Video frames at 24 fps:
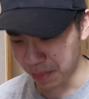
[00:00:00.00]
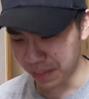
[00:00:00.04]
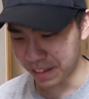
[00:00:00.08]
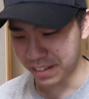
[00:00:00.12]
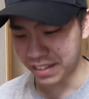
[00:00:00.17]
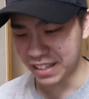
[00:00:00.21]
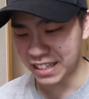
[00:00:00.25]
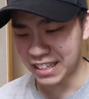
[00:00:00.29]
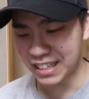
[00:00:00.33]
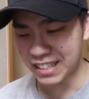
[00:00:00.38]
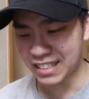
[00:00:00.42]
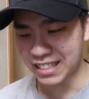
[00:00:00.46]
The
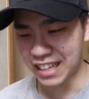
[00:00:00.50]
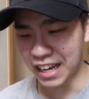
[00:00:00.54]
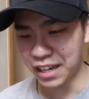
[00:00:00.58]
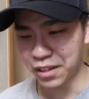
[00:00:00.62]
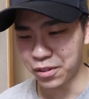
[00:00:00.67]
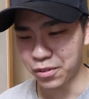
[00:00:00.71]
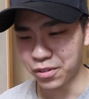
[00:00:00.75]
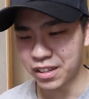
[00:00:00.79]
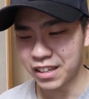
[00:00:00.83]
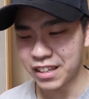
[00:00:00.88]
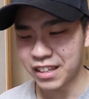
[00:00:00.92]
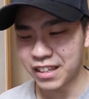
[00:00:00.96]
thing is, I
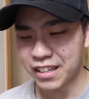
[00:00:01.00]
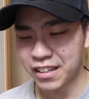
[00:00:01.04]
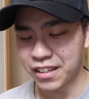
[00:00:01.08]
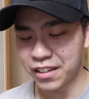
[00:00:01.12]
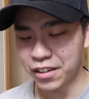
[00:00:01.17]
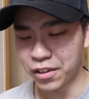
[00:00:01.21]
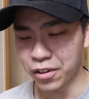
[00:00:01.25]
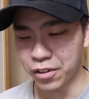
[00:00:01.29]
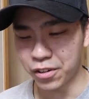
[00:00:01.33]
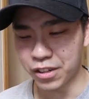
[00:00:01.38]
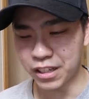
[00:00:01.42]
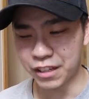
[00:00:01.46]
don't
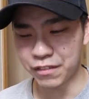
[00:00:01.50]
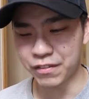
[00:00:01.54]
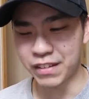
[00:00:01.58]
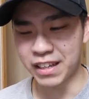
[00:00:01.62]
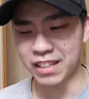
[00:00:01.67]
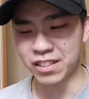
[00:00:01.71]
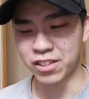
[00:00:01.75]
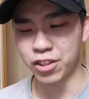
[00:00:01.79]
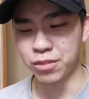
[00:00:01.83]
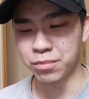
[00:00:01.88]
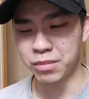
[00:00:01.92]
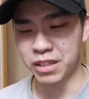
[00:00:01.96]
know if
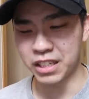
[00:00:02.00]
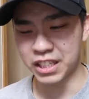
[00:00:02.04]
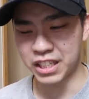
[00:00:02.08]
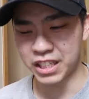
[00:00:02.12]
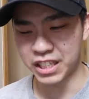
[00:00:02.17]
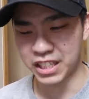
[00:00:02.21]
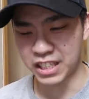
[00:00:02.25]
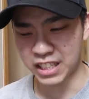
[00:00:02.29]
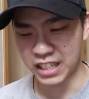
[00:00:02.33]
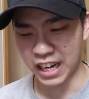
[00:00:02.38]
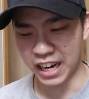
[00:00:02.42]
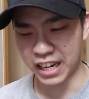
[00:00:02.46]
there's going to be a
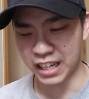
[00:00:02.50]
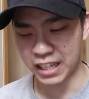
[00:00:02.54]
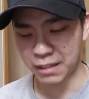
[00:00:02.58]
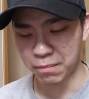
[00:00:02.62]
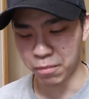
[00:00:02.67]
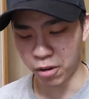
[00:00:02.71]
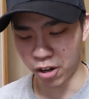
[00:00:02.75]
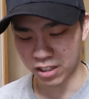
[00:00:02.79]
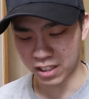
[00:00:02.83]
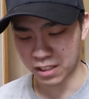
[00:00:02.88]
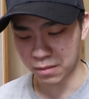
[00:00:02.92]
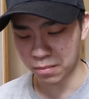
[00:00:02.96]
shiny
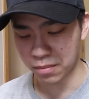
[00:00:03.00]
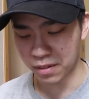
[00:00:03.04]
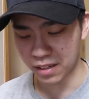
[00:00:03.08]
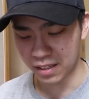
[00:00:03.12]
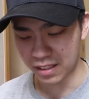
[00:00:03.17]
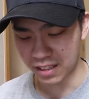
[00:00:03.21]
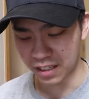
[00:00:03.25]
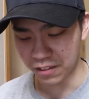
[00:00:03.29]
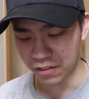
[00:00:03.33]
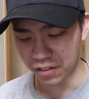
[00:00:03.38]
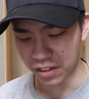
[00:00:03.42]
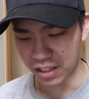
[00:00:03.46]

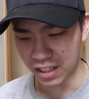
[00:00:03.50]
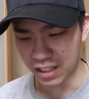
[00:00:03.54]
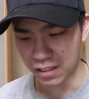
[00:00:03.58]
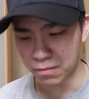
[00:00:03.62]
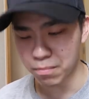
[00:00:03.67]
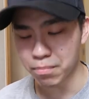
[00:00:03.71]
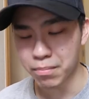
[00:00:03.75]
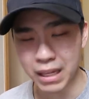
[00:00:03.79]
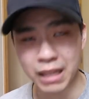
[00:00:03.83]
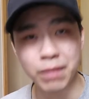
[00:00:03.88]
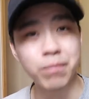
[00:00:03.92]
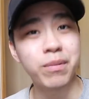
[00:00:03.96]
possibility for this.
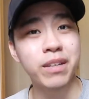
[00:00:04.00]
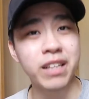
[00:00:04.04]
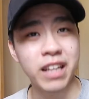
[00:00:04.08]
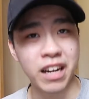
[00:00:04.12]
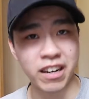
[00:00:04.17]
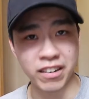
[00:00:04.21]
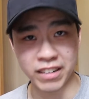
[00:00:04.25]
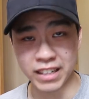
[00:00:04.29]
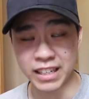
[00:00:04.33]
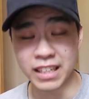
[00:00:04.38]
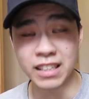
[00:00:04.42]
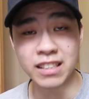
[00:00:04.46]
Maybe
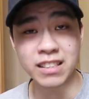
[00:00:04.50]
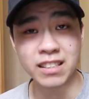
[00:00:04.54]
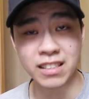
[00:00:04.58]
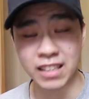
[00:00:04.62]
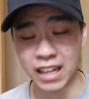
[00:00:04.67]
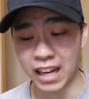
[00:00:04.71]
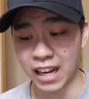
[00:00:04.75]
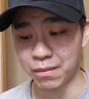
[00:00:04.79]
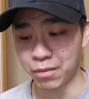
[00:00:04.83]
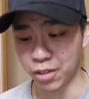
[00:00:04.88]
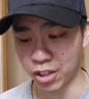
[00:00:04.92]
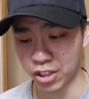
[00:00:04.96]
there is.
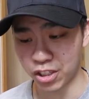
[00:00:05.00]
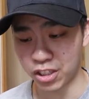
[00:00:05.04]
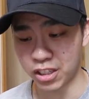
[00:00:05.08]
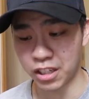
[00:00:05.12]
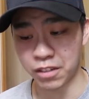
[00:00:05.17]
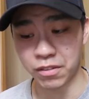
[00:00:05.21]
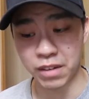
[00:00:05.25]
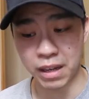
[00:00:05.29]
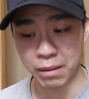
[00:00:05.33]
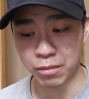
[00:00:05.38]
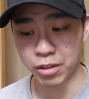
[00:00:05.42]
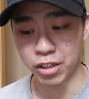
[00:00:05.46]
I'm not
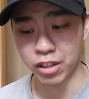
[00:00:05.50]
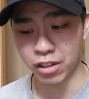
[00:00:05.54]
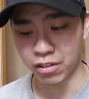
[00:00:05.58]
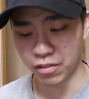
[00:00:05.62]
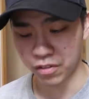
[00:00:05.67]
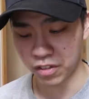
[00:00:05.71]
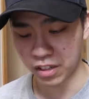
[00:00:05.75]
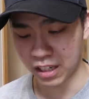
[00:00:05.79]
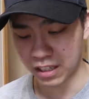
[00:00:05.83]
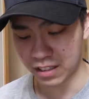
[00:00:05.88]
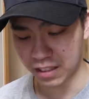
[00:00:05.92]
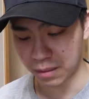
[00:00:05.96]
sure. let me know
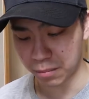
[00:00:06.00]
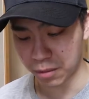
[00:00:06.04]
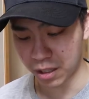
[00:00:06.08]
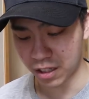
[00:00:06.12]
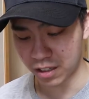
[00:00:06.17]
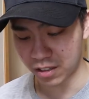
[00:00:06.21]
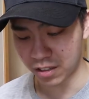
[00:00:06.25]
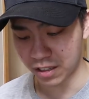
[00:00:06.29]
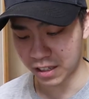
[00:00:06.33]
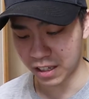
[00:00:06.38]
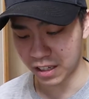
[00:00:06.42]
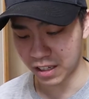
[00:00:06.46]
if you guys
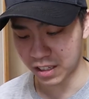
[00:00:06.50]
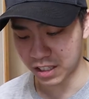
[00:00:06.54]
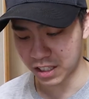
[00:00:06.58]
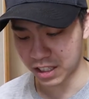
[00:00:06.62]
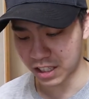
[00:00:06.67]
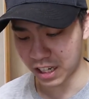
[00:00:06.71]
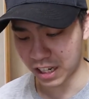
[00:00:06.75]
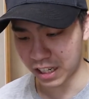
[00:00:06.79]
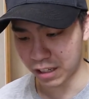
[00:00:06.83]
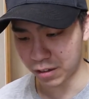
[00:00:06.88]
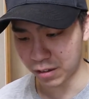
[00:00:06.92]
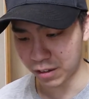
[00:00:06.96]
managed to get a
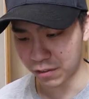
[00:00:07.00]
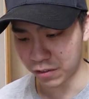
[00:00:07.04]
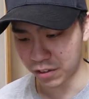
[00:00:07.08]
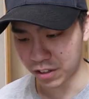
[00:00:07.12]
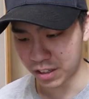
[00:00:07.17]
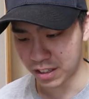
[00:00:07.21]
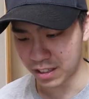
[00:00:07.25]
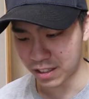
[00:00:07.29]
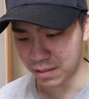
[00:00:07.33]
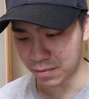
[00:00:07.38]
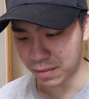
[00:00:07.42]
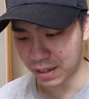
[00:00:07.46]
shiny one for
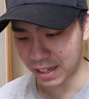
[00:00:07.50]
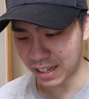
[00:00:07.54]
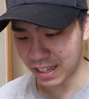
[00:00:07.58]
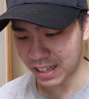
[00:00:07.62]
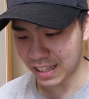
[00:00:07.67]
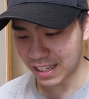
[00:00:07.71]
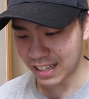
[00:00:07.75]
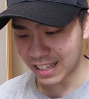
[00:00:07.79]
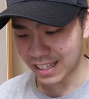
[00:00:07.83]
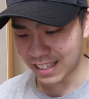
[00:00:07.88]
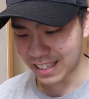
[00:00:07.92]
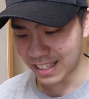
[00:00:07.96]
this. But
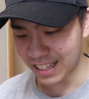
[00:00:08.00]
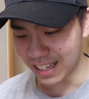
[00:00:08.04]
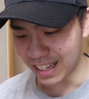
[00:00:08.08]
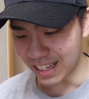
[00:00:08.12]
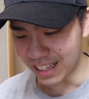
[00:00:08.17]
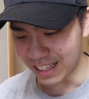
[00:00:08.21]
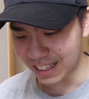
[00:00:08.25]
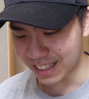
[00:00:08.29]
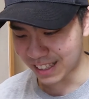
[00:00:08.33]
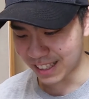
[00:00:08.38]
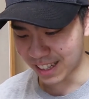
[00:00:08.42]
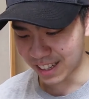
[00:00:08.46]

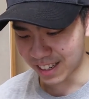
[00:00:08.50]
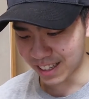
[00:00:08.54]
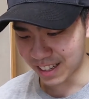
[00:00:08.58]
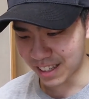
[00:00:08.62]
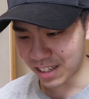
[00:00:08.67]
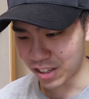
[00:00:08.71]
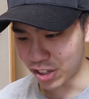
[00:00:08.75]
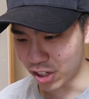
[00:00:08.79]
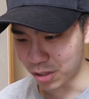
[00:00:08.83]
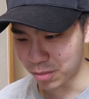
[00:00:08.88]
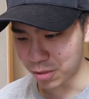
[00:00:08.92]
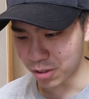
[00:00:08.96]
yeah, dark
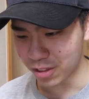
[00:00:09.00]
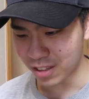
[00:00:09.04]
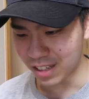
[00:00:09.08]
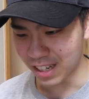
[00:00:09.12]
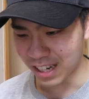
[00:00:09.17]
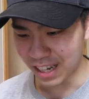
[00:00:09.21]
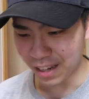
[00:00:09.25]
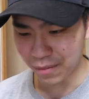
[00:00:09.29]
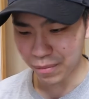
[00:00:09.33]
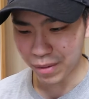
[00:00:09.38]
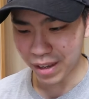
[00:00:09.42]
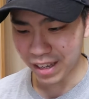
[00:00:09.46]
and normal
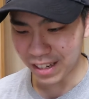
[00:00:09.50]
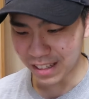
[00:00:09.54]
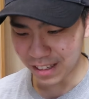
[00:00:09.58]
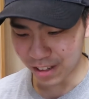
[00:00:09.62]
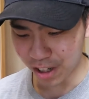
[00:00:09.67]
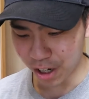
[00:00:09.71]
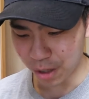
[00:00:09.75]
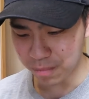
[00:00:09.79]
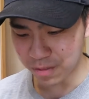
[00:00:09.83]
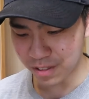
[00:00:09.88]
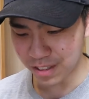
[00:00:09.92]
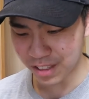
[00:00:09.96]
type, man.
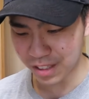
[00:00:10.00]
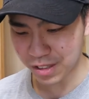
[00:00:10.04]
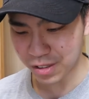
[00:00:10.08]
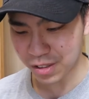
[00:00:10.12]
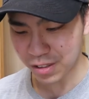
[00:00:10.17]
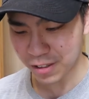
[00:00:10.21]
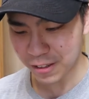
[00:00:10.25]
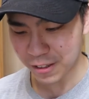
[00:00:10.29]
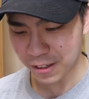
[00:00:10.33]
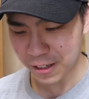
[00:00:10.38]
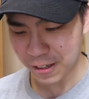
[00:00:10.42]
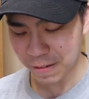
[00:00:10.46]

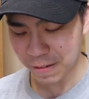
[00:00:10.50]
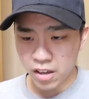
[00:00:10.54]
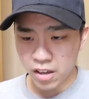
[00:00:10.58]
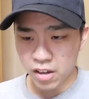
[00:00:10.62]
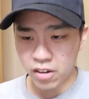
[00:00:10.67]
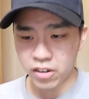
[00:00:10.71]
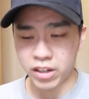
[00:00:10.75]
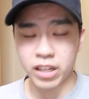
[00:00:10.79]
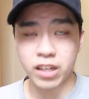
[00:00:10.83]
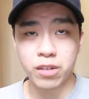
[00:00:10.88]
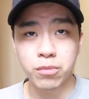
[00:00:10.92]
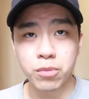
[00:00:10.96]
Obstagoon.
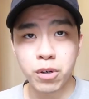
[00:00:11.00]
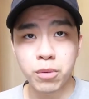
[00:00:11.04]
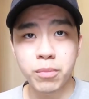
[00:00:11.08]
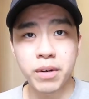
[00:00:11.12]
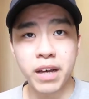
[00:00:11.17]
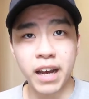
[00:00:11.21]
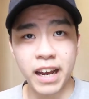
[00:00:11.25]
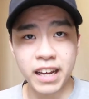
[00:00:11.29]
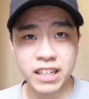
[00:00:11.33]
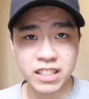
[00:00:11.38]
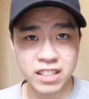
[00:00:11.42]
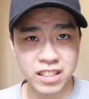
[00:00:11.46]
Okay, the
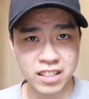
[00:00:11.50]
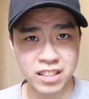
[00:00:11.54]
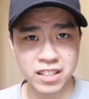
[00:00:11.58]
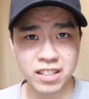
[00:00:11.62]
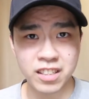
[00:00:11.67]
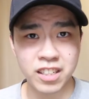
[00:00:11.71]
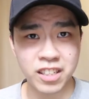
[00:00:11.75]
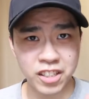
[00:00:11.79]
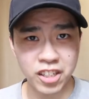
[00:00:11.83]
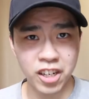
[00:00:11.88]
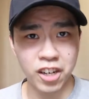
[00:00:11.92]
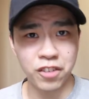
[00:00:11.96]
moment I just
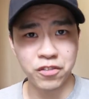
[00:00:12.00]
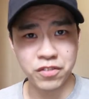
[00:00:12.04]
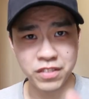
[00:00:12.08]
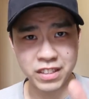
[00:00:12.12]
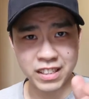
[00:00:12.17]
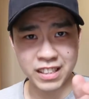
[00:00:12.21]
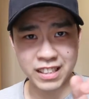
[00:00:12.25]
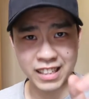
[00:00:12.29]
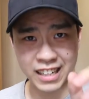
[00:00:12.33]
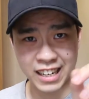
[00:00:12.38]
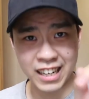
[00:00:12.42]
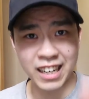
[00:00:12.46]
turn off
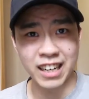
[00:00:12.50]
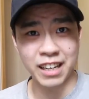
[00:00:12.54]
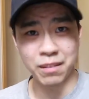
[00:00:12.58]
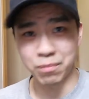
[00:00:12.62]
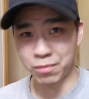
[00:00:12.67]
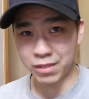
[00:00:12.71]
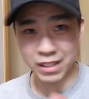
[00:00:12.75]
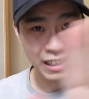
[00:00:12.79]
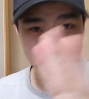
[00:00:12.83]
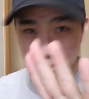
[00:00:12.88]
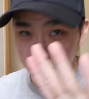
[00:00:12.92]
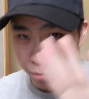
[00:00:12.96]
the
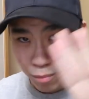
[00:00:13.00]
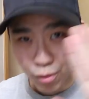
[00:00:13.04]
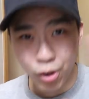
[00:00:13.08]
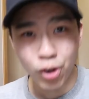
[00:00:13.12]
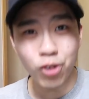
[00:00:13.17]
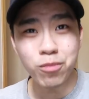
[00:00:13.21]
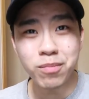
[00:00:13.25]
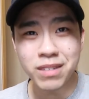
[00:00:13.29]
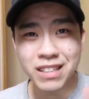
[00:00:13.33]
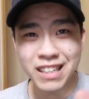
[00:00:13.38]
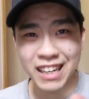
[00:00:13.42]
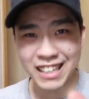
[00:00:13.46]
clip, the
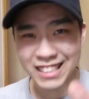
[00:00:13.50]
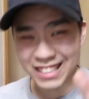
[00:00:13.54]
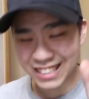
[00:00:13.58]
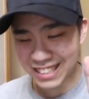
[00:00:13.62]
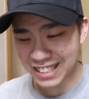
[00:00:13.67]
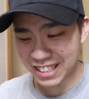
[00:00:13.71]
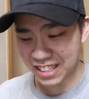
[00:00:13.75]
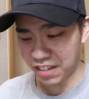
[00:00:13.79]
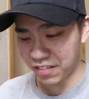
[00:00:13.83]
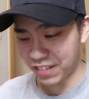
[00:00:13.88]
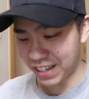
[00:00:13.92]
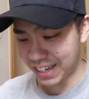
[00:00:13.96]
moment I just
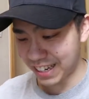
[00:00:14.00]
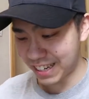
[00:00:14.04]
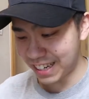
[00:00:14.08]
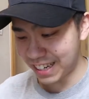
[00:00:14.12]
turn off that